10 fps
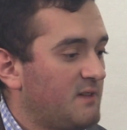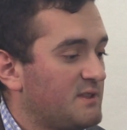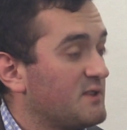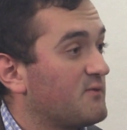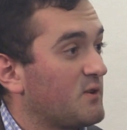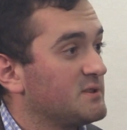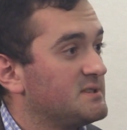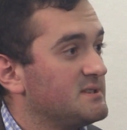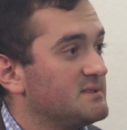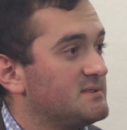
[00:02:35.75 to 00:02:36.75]
I think
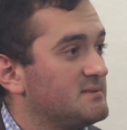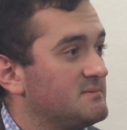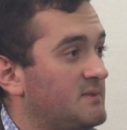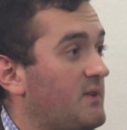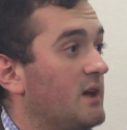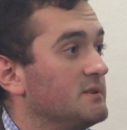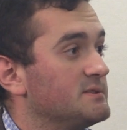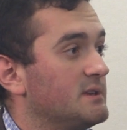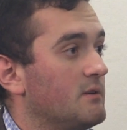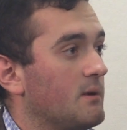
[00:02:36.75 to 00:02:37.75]
first is the
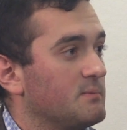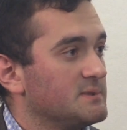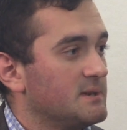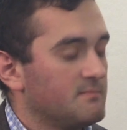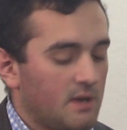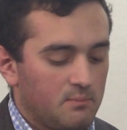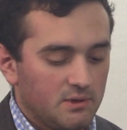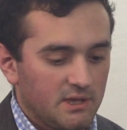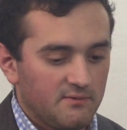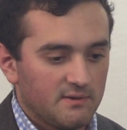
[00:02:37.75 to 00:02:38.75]
values that I represent. I
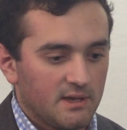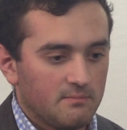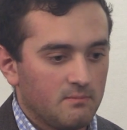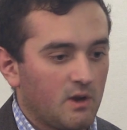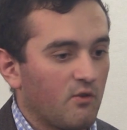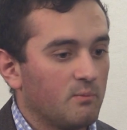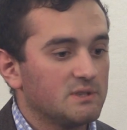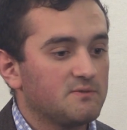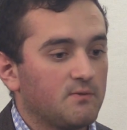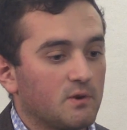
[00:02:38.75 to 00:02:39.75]
believe that
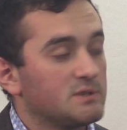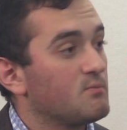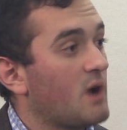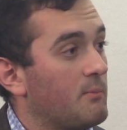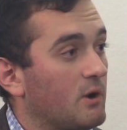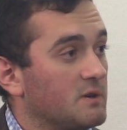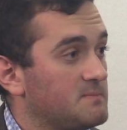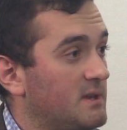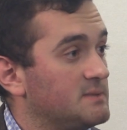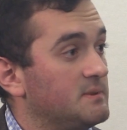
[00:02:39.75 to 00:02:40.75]
government's first and primary
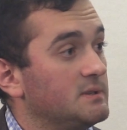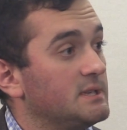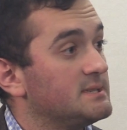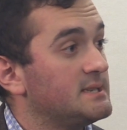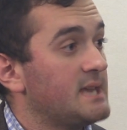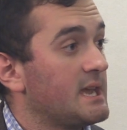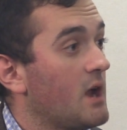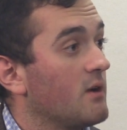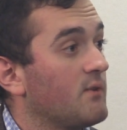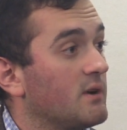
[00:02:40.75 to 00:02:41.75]
responsibility is to take
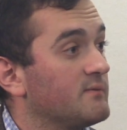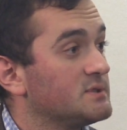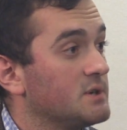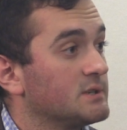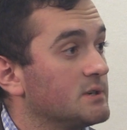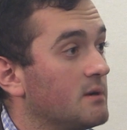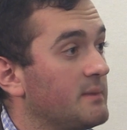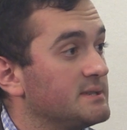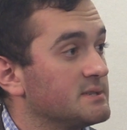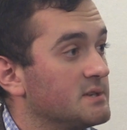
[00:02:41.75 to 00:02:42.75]
care of our infrastructure and our
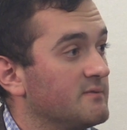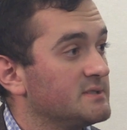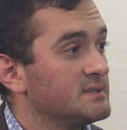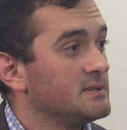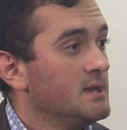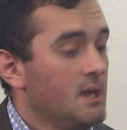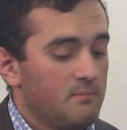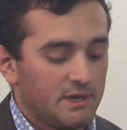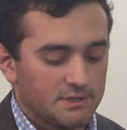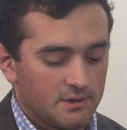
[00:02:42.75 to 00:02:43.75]
basic services.
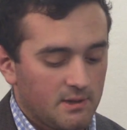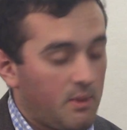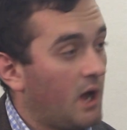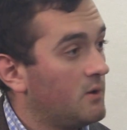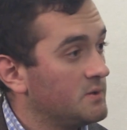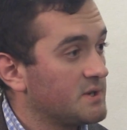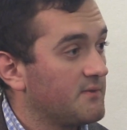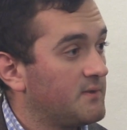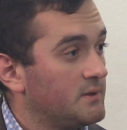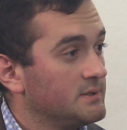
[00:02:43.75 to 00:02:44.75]
Make sure that potholes are
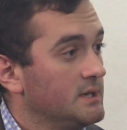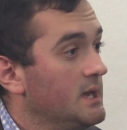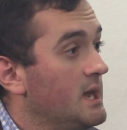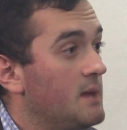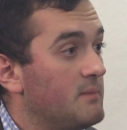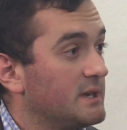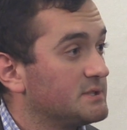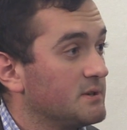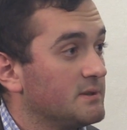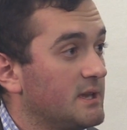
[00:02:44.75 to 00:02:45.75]
filled and make
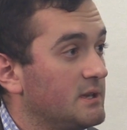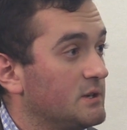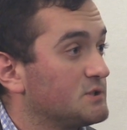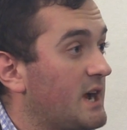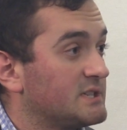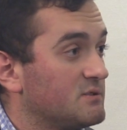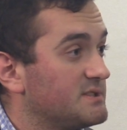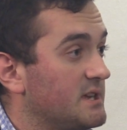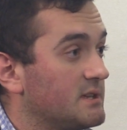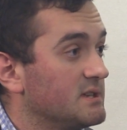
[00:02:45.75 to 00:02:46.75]
sure that your trash and
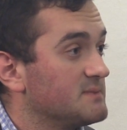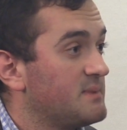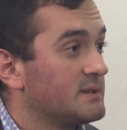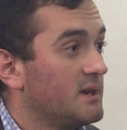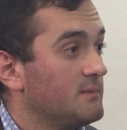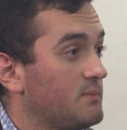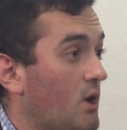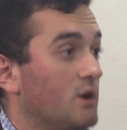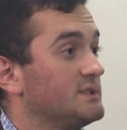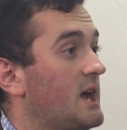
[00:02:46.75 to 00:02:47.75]
recycling is picked
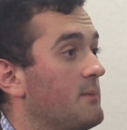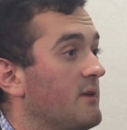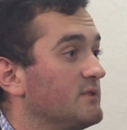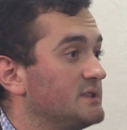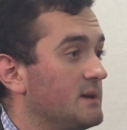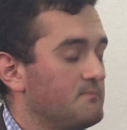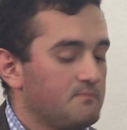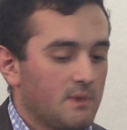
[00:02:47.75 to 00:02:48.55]
up on time every time.